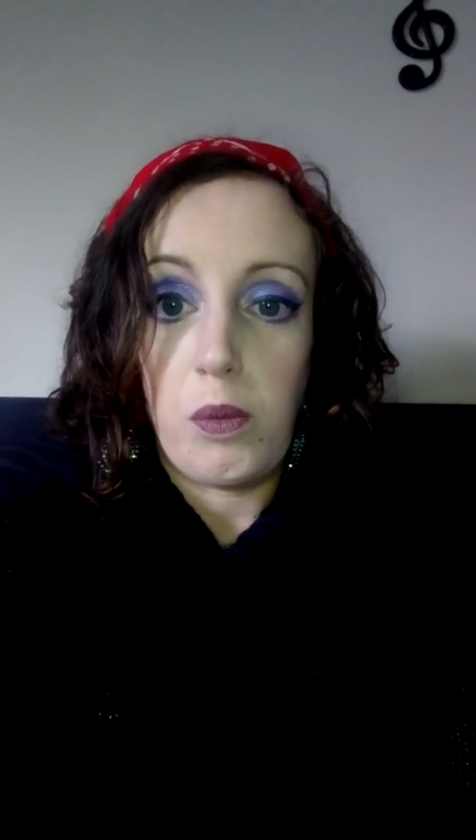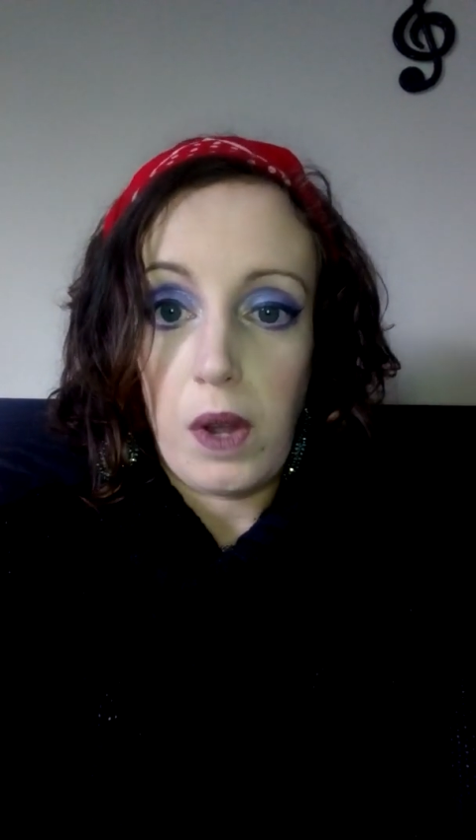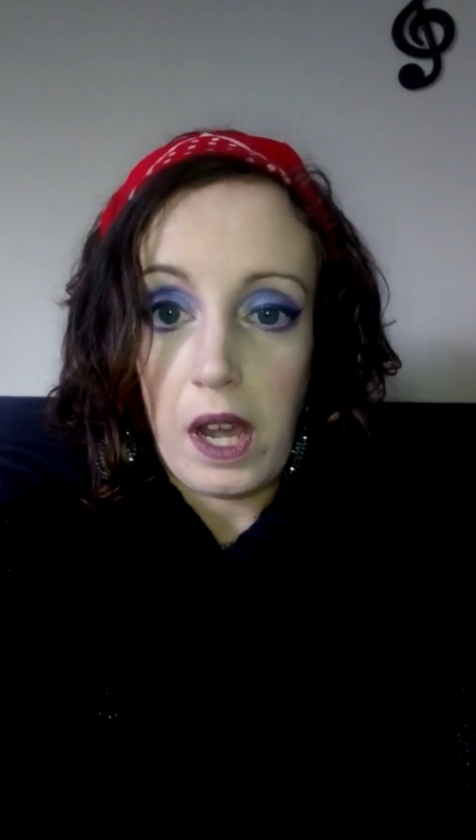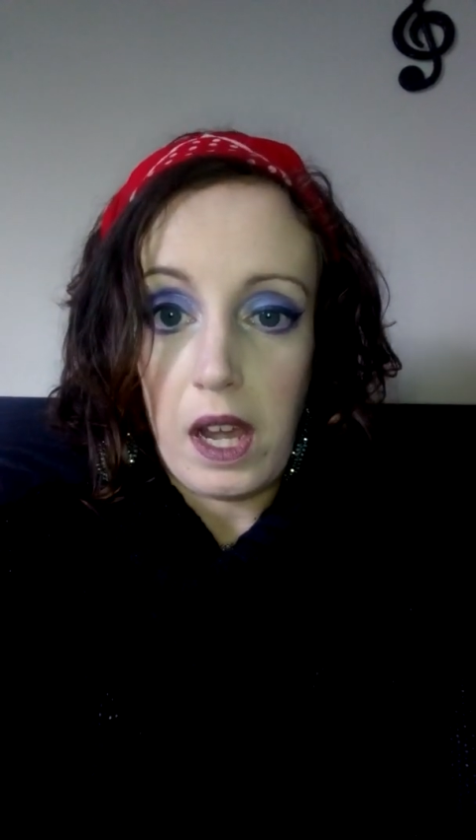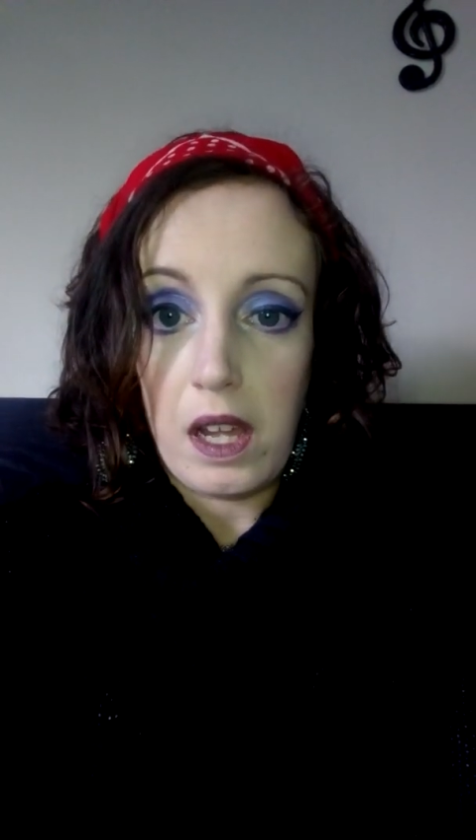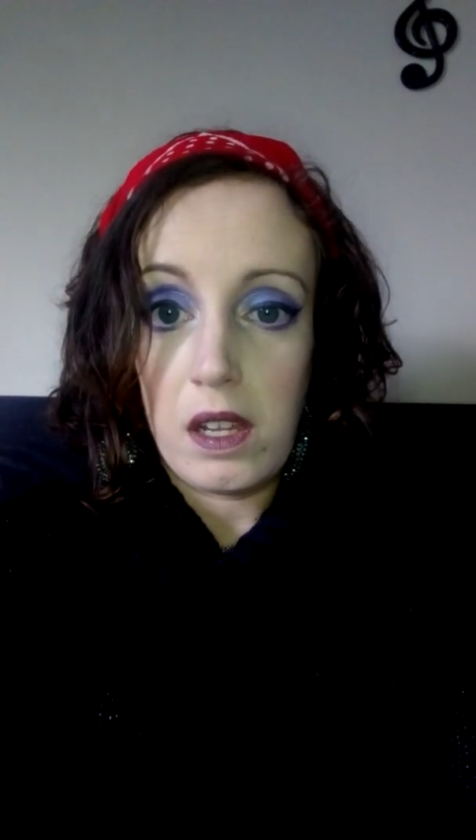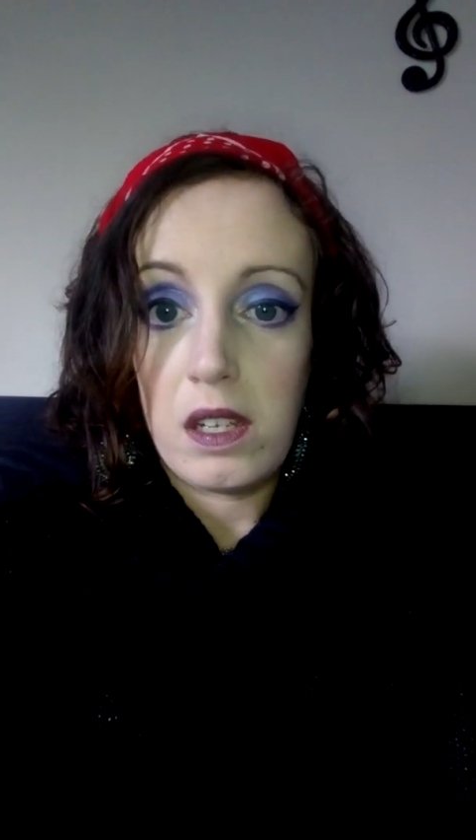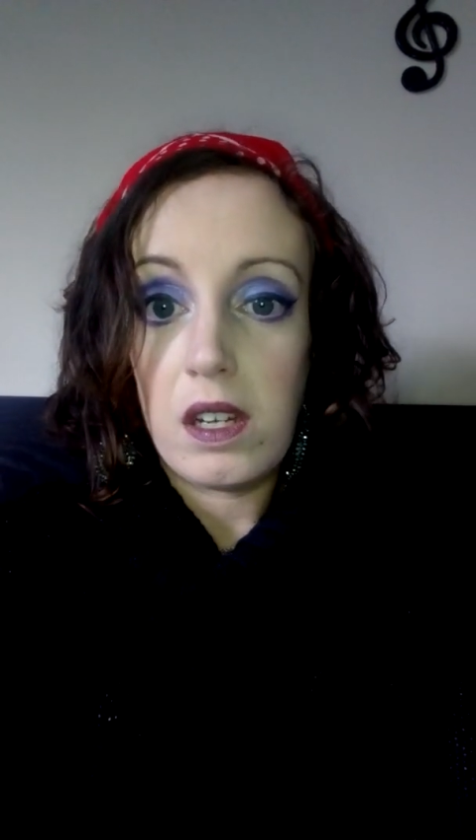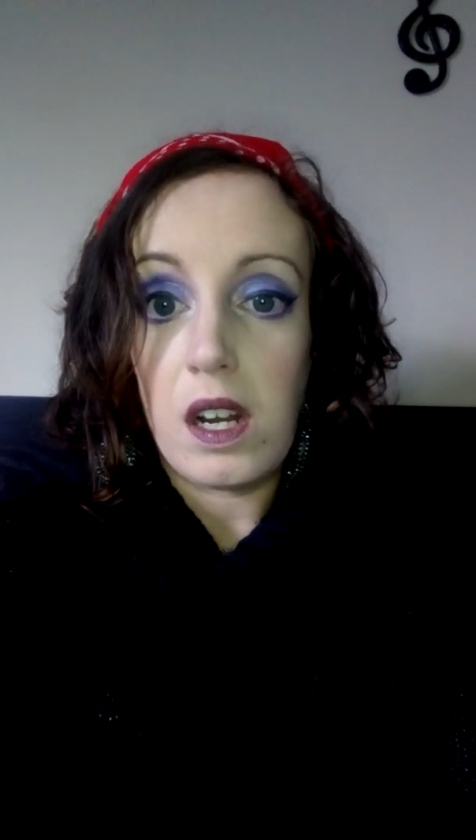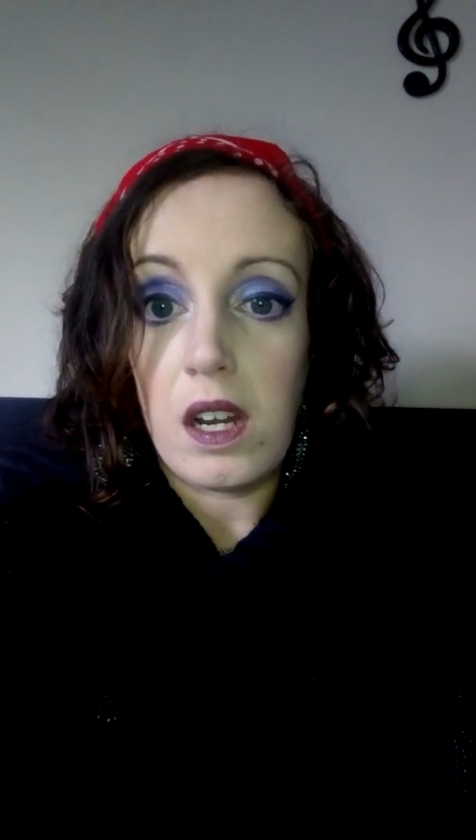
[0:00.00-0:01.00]
where
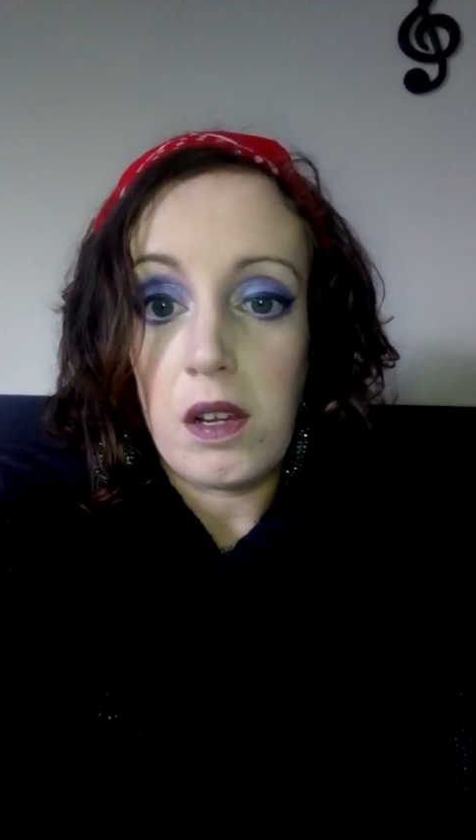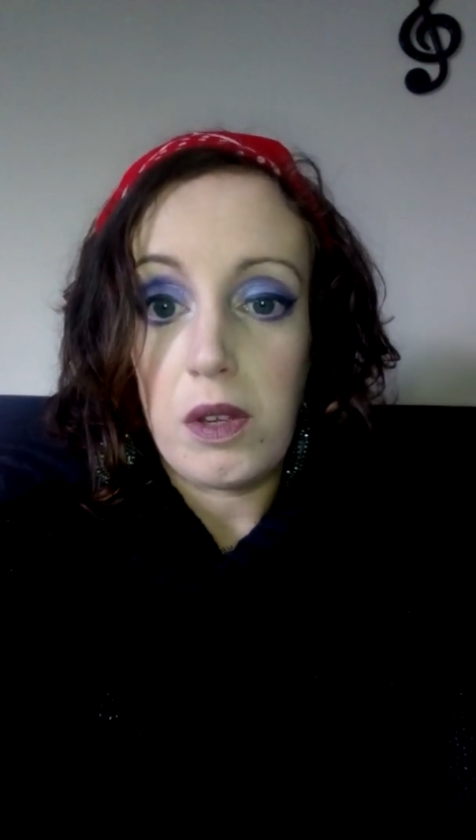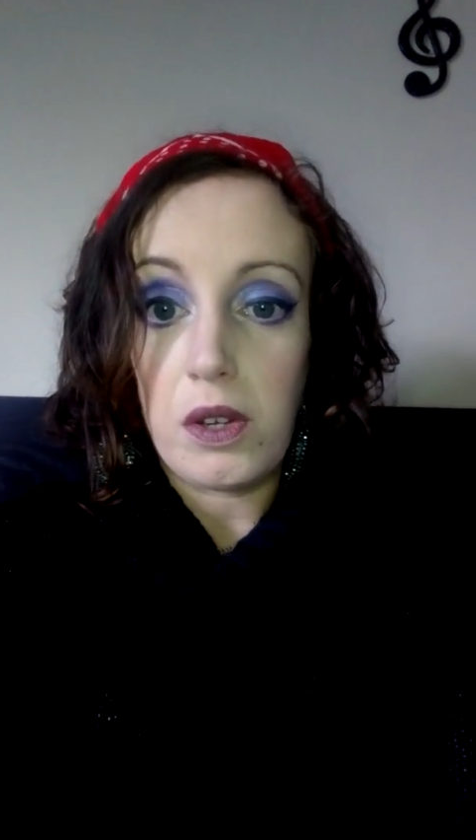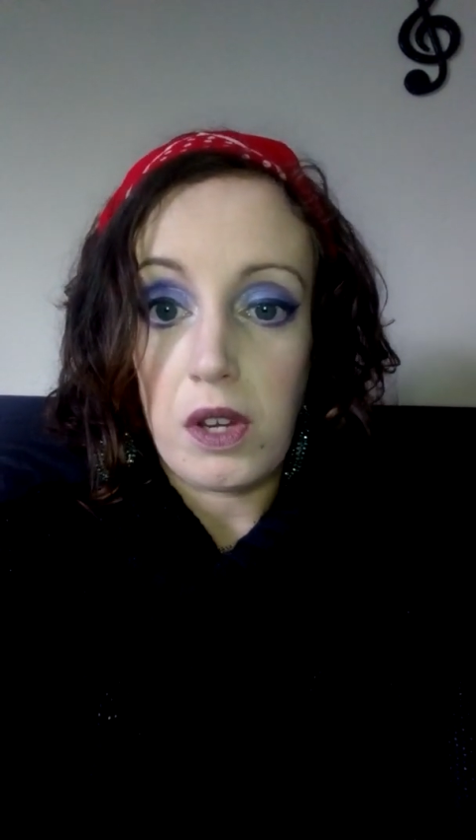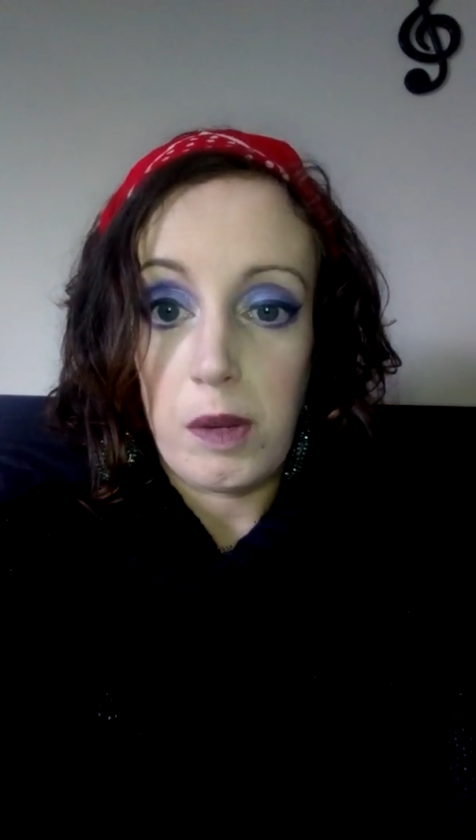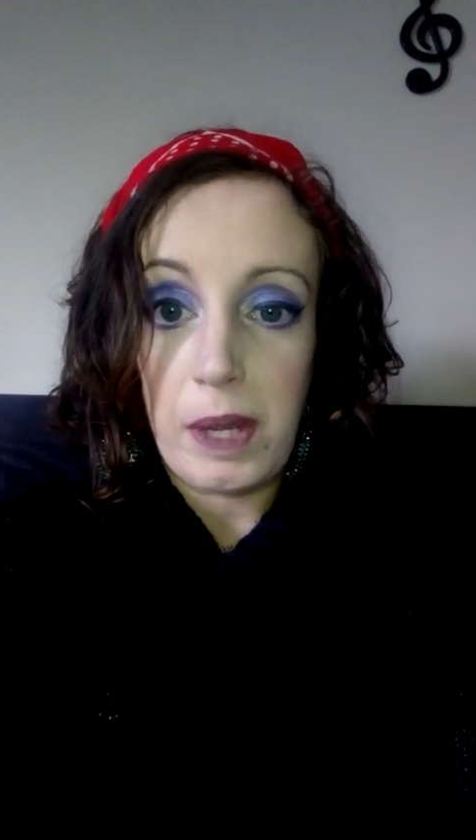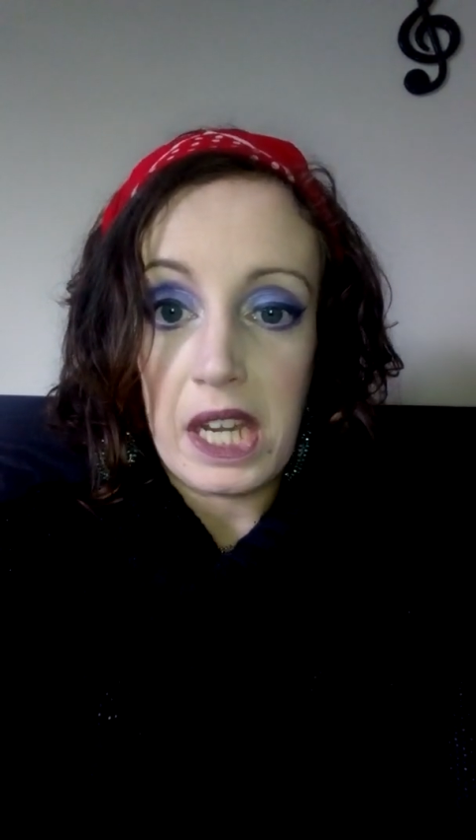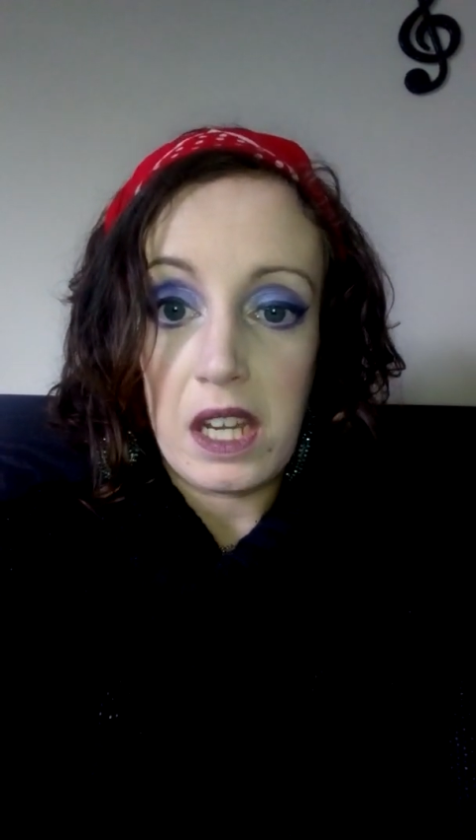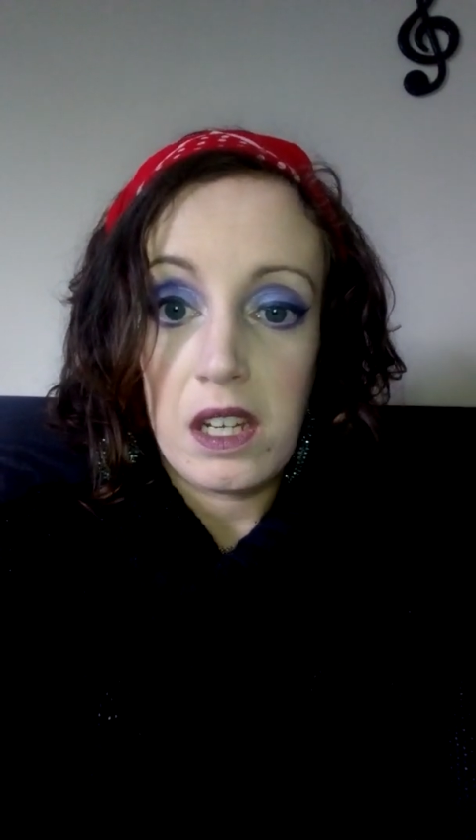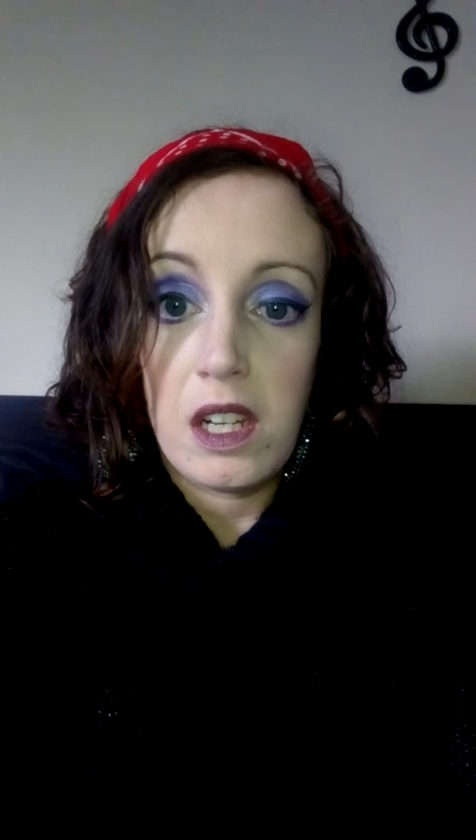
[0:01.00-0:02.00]
you're going to be